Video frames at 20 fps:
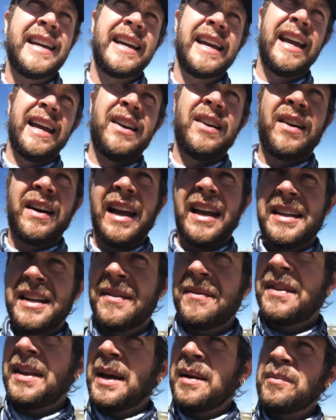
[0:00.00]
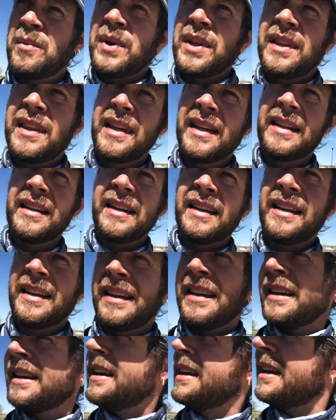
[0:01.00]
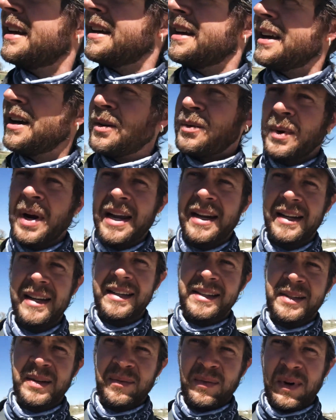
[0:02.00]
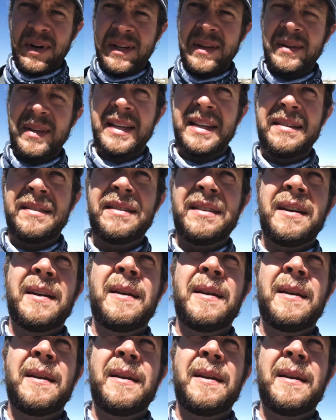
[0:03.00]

and are any of them within a radius of where you live.